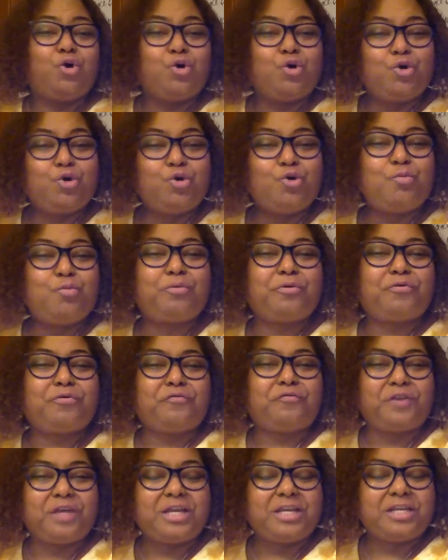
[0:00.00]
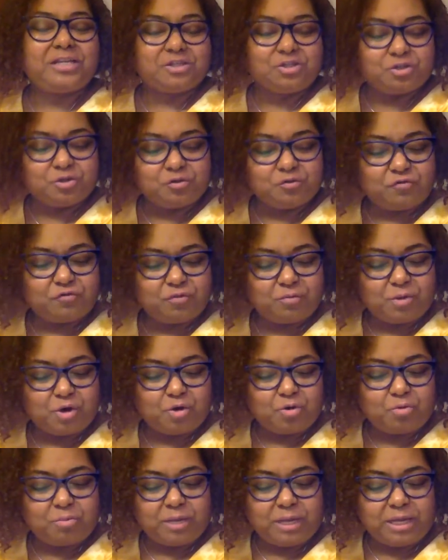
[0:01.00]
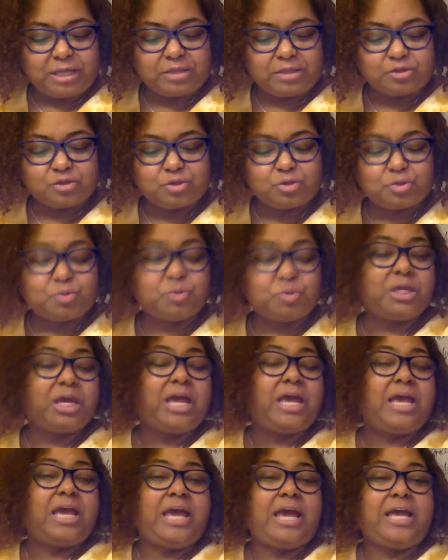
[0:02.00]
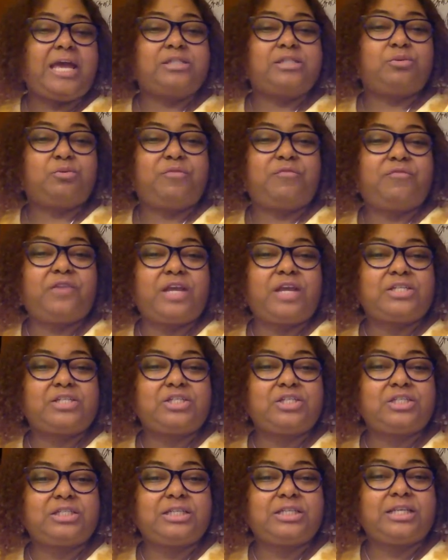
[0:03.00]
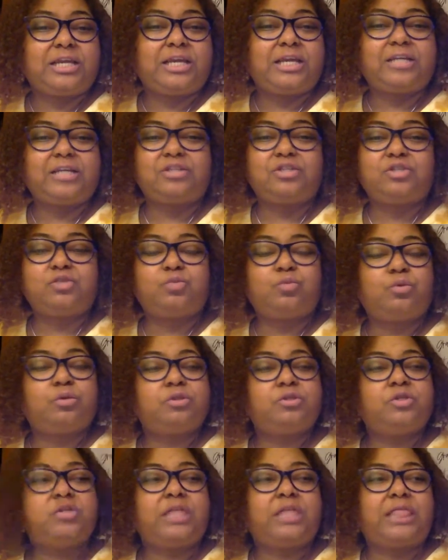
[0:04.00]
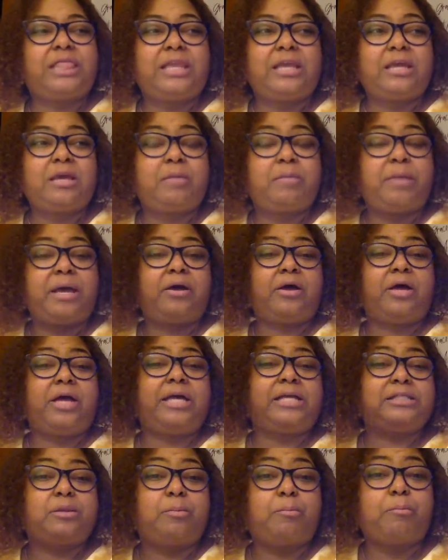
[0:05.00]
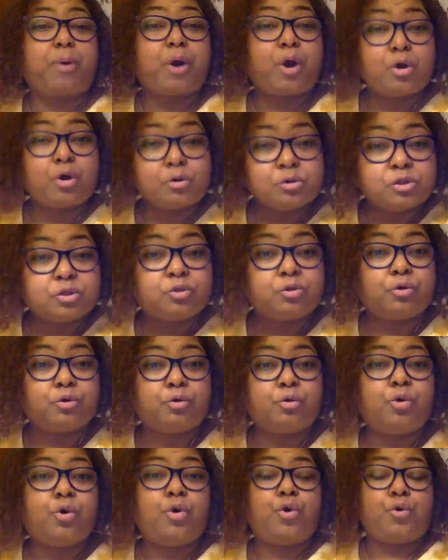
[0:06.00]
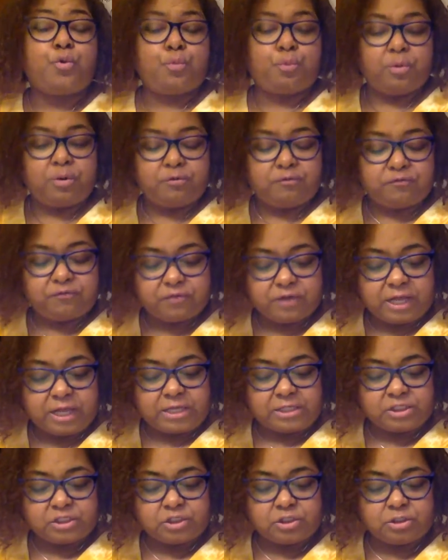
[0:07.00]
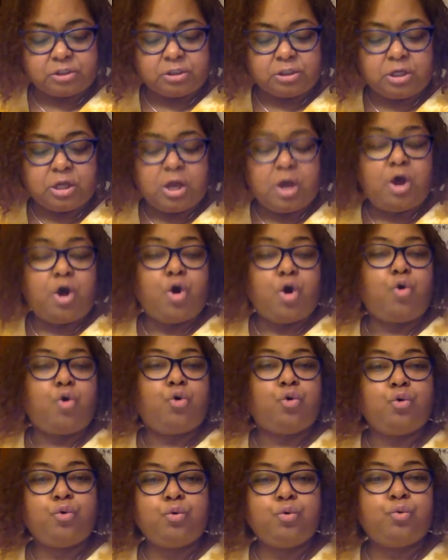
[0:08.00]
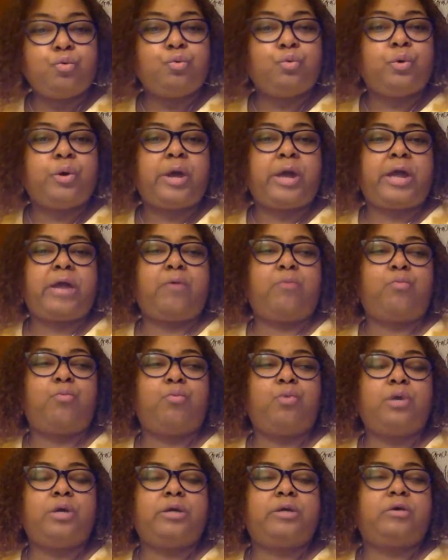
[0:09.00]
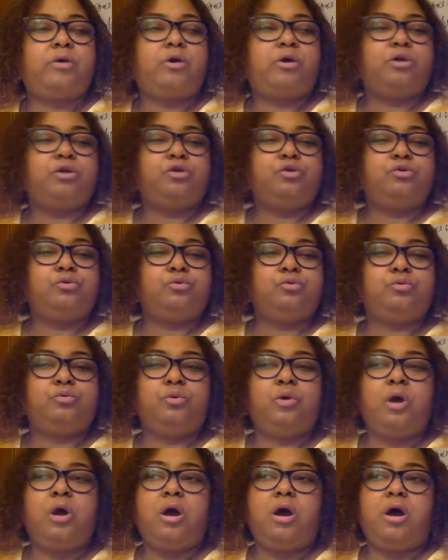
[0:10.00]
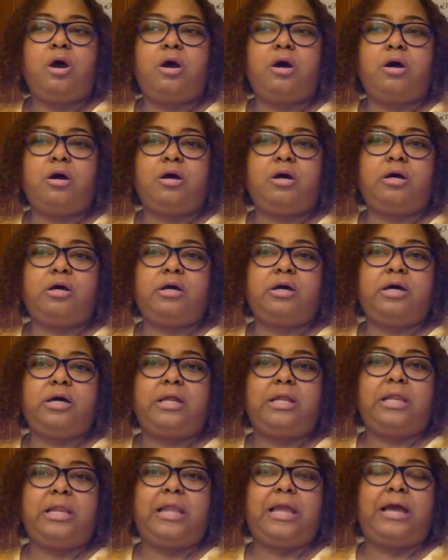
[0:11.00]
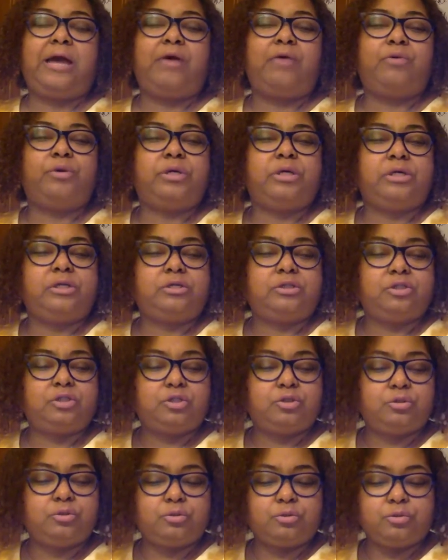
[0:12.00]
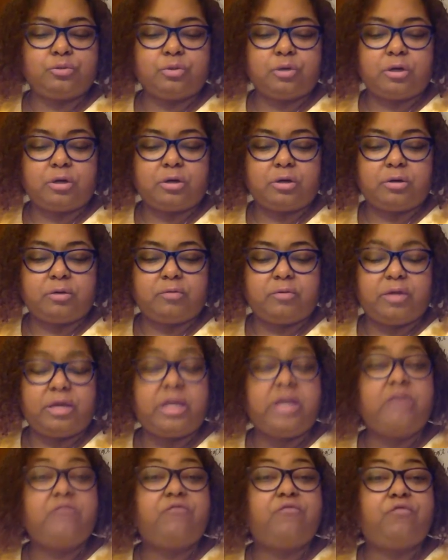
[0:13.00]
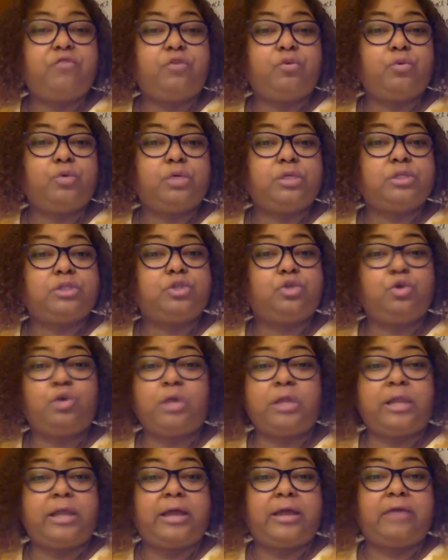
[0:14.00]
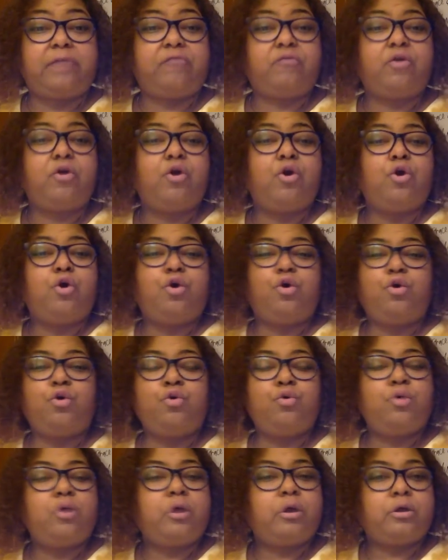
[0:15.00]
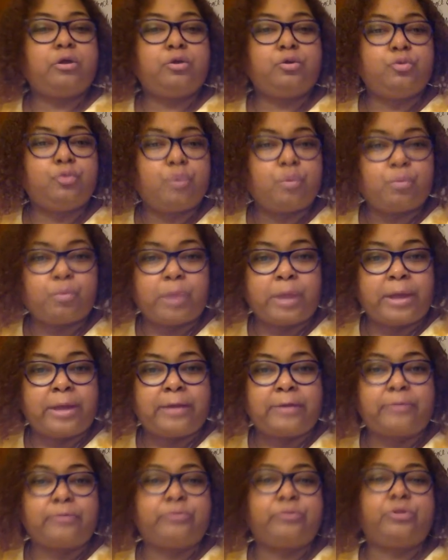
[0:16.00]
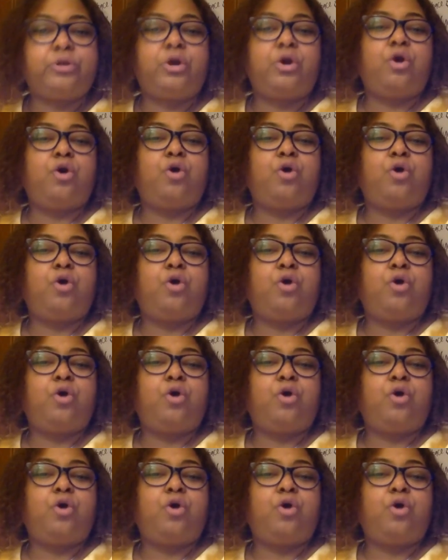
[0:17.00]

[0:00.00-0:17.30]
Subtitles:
Who prevented you from obeying the truth? As a reflection today, I just want you to think about, as a personal reflection, who and what are you allowing to influence your life? Who are you around?